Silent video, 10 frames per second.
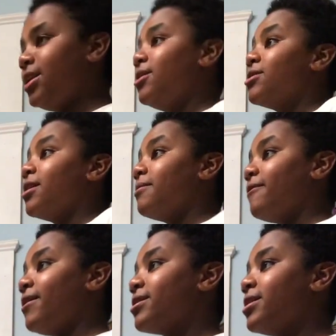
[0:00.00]
to use it on my
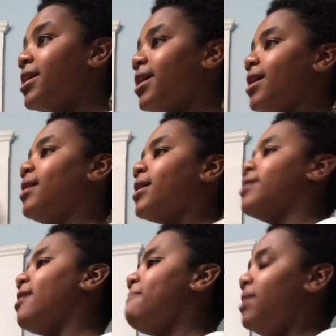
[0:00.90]
face today because
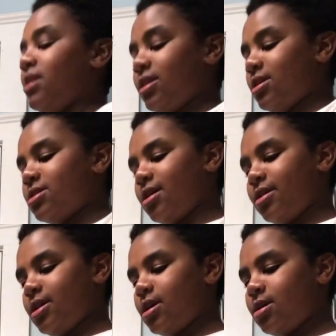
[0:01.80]
I've been in the sun
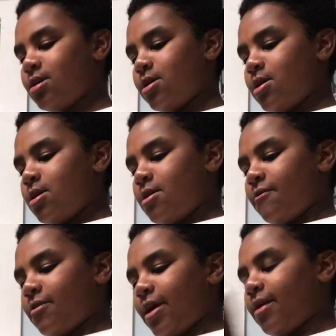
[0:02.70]

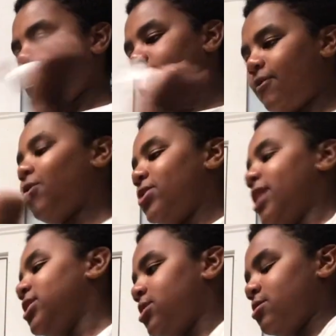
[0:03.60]
for like 4
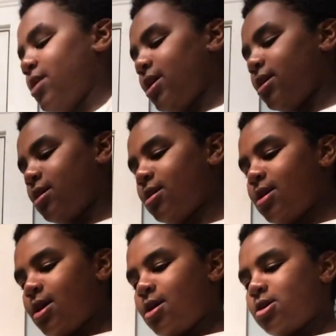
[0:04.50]
days straight,
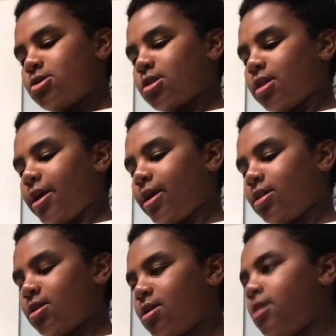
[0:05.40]
just laying in the
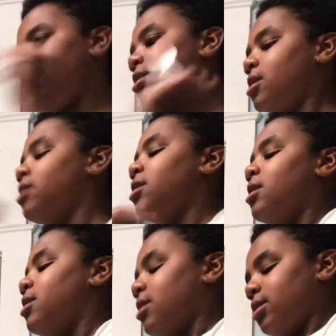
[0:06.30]
sun
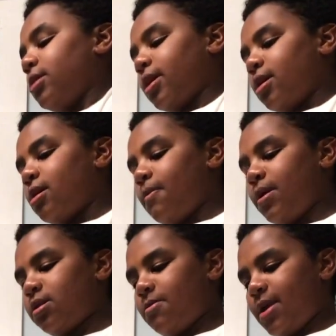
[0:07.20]
like a
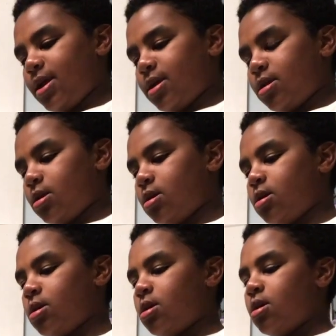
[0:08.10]
piece of bacon.
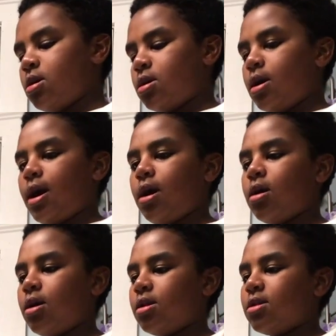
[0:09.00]

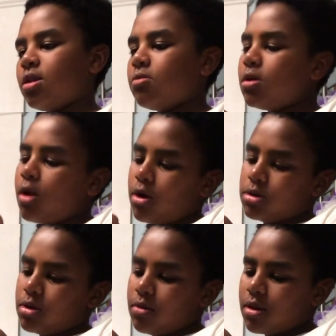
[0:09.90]
Is this one
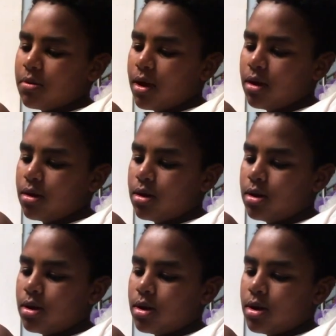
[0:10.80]
also expired?
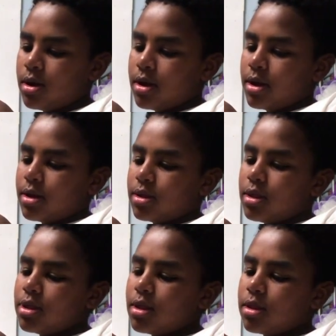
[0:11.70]

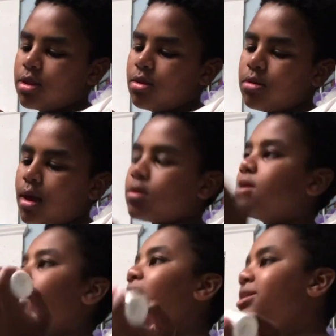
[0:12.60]
This is
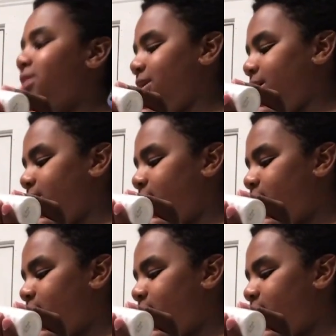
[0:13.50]
2019.